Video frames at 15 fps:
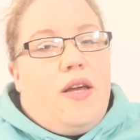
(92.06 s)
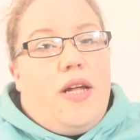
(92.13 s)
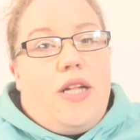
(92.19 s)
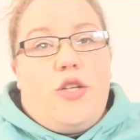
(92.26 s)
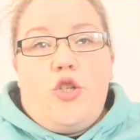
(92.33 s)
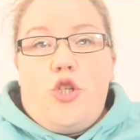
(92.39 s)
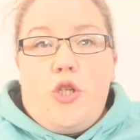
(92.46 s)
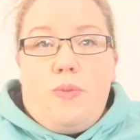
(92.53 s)

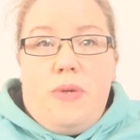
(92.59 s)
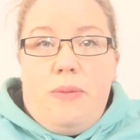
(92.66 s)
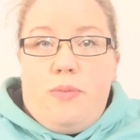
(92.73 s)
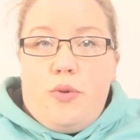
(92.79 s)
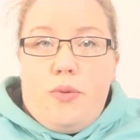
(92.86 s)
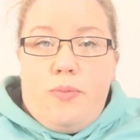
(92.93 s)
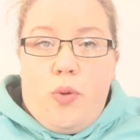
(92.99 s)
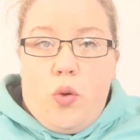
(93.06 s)
It's just
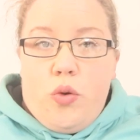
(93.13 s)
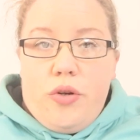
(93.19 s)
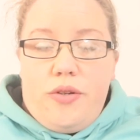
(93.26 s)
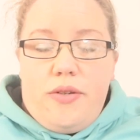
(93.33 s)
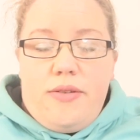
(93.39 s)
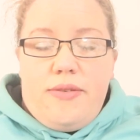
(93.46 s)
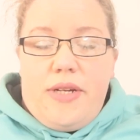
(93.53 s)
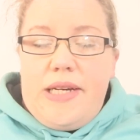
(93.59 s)
people
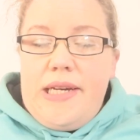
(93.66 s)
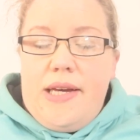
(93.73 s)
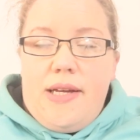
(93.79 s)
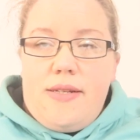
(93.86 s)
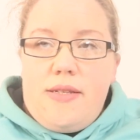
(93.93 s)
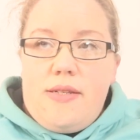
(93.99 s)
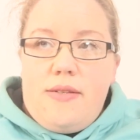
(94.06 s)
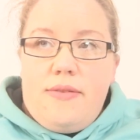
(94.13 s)
bored, I
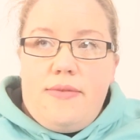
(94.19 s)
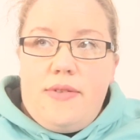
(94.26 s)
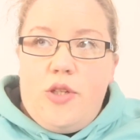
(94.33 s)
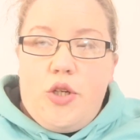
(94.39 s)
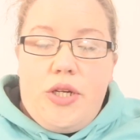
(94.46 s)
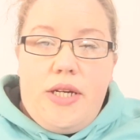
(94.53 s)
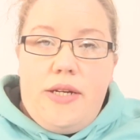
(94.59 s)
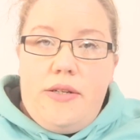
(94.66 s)
guess,
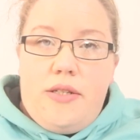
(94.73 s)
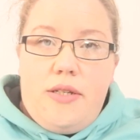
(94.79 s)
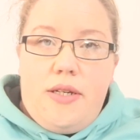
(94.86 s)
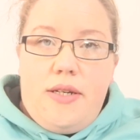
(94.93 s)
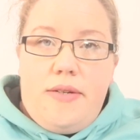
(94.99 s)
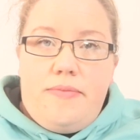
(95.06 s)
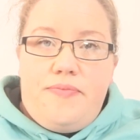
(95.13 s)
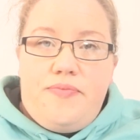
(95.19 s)
looking
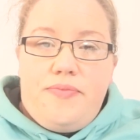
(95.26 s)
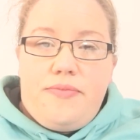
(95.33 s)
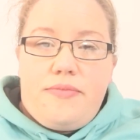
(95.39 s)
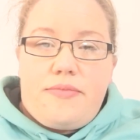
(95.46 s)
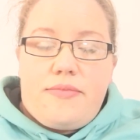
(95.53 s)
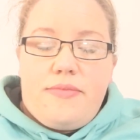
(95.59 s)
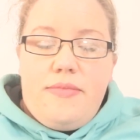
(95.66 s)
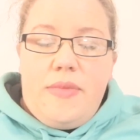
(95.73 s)
to
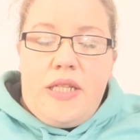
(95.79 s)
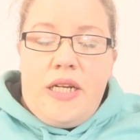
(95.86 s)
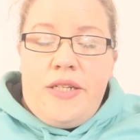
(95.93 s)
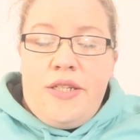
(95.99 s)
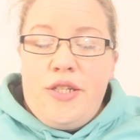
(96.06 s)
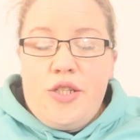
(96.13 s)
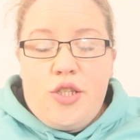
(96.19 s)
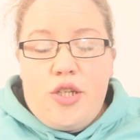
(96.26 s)

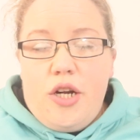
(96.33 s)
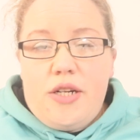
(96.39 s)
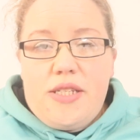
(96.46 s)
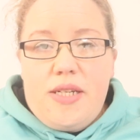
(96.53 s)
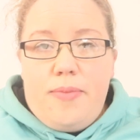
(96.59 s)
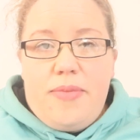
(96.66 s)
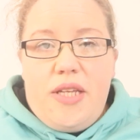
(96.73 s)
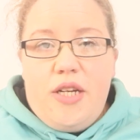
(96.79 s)
start
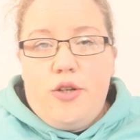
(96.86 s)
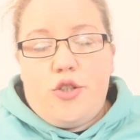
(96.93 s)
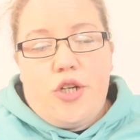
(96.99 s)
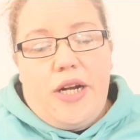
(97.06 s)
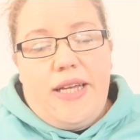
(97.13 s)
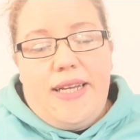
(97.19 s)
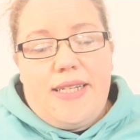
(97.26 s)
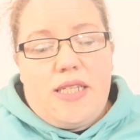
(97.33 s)
something or
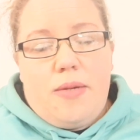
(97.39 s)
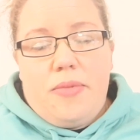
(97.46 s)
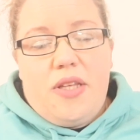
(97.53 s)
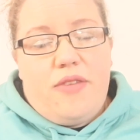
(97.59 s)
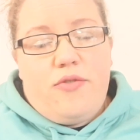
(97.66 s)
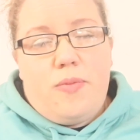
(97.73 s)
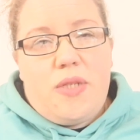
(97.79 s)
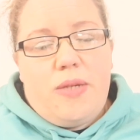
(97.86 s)
try to get
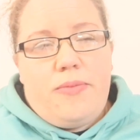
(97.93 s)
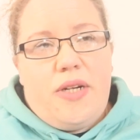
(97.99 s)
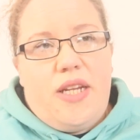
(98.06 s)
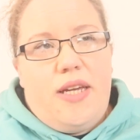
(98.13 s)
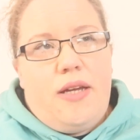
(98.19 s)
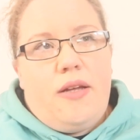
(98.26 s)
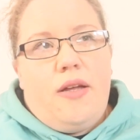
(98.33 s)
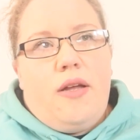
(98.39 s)
something from
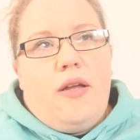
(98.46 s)
somebody.